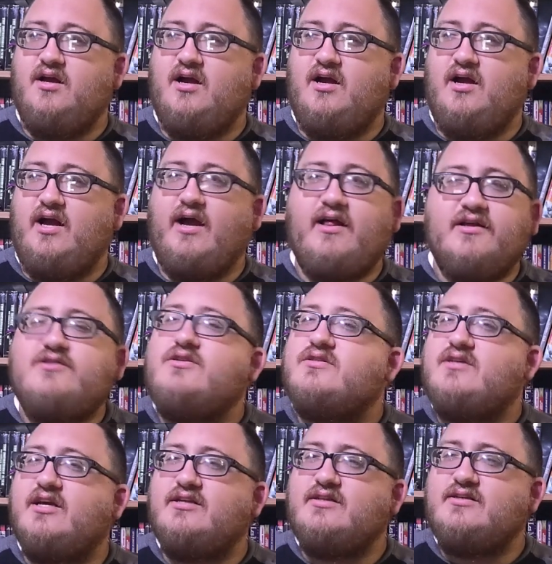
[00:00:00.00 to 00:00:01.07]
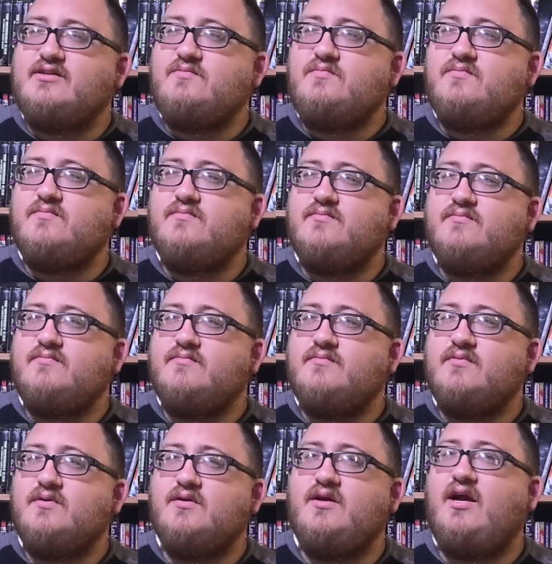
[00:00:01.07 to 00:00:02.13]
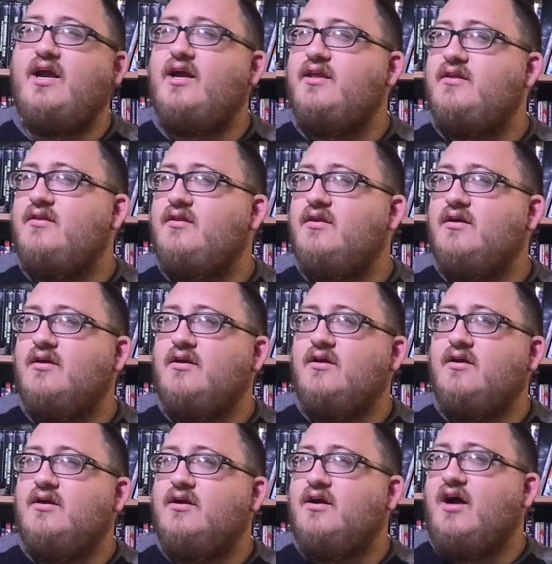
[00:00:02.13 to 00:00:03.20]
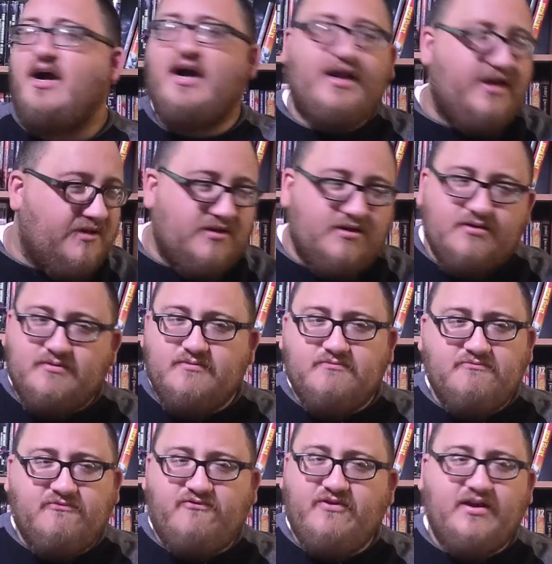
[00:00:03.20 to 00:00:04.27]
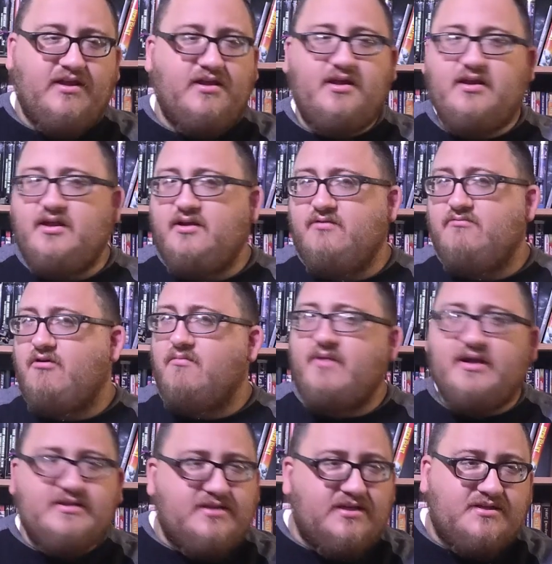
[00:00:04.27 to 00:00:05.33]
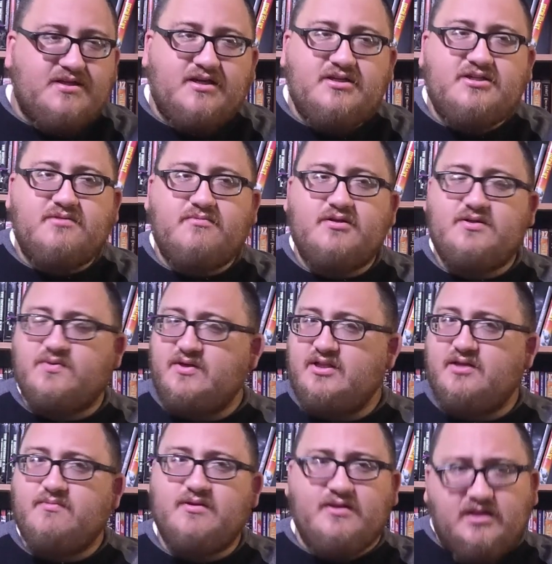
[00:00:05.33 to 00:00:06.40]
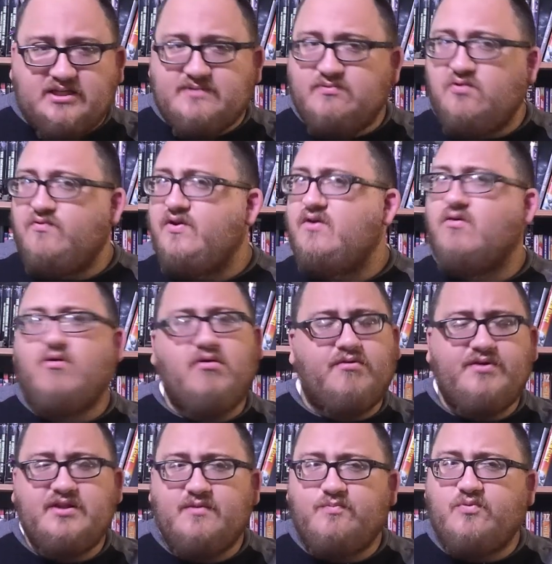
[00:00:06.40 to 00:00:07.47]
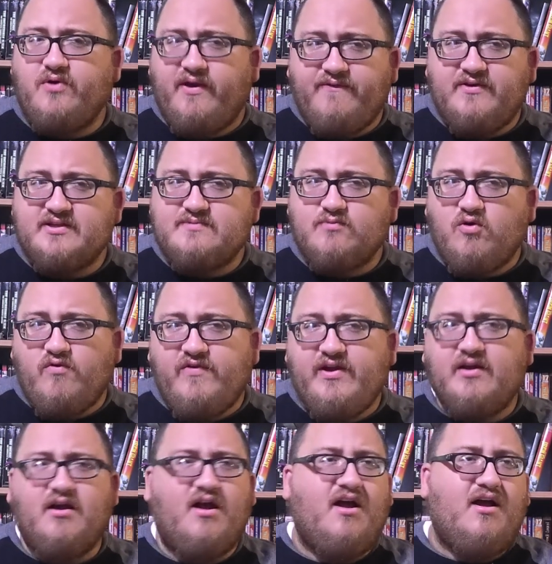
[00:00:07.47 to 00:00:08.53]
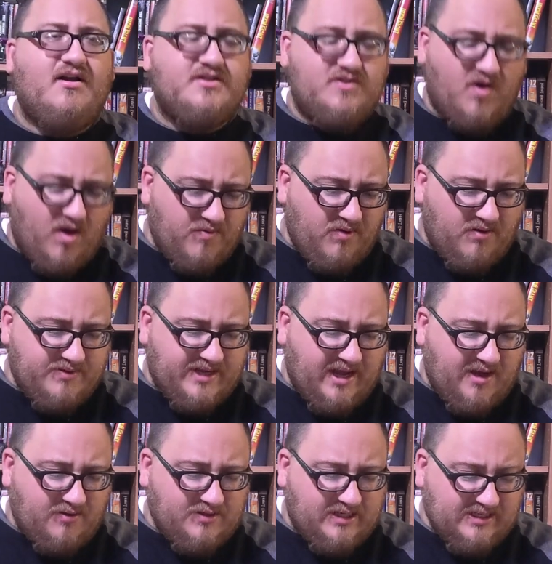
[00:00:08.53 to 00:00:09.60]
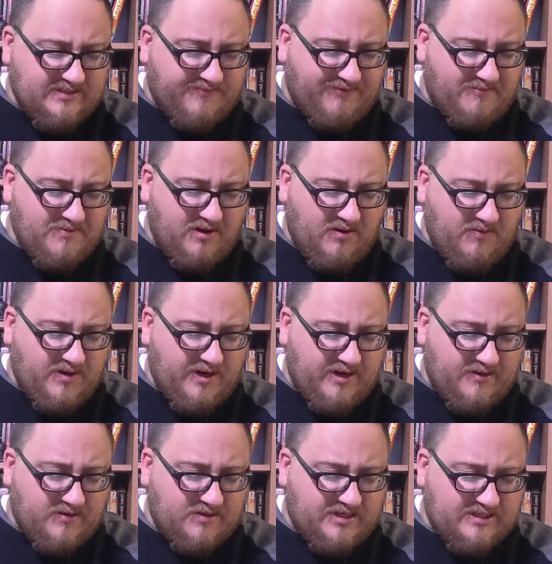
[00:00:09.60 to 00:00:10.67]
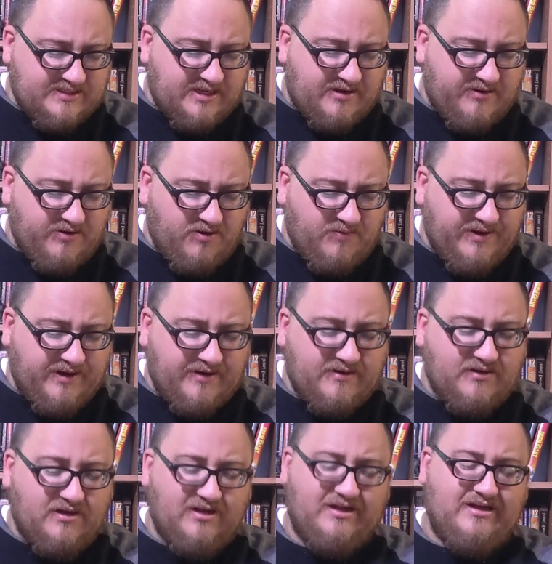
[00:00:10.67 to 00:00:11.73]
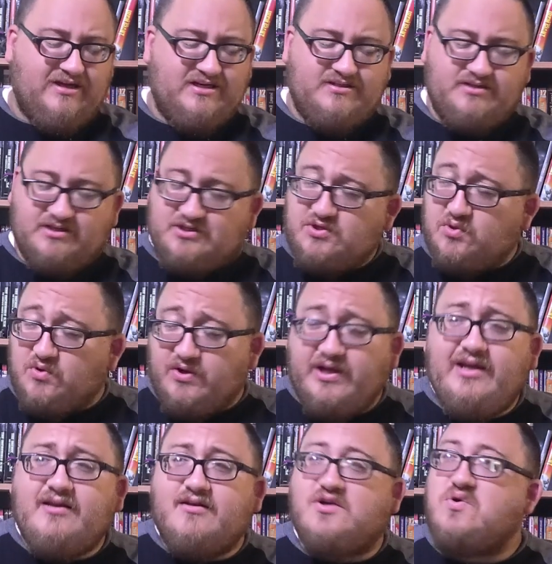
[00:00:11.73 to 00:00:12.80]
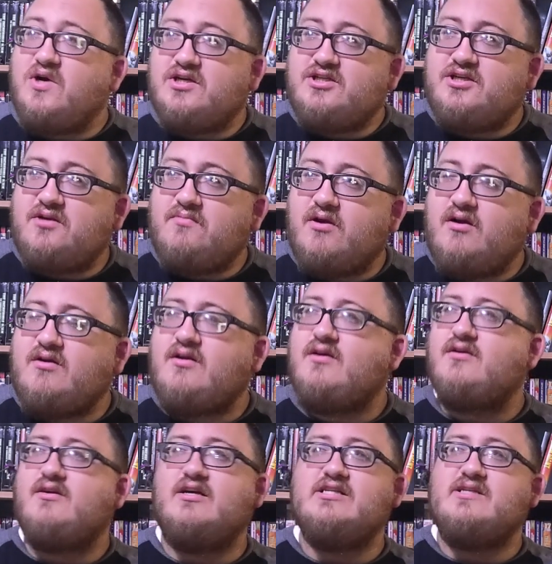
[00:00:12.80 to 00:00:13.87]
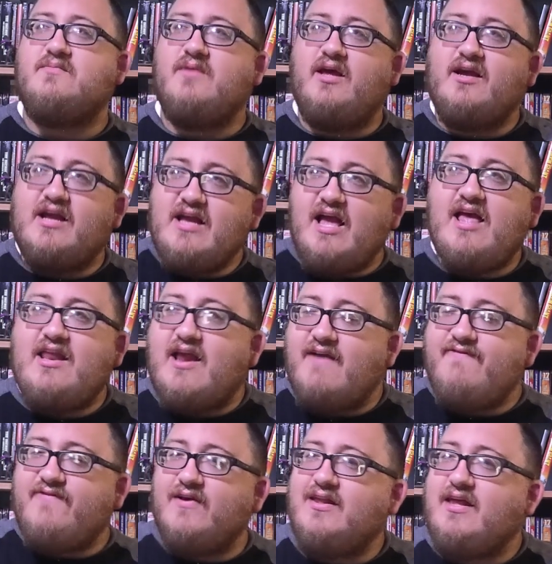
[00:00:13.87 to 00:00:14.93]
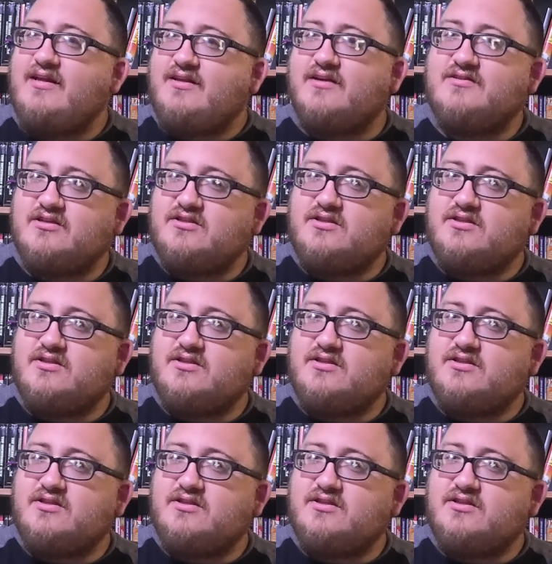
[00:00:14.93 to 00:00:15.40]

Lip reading: Alice just kisses him, and I didn't feel any romantic tension between them in this movie or in the previous movie. So I wrote down kiss from nowhere, or kiss out of nowhere, Detroit, question mark? Because I'm like, again, I feel like there's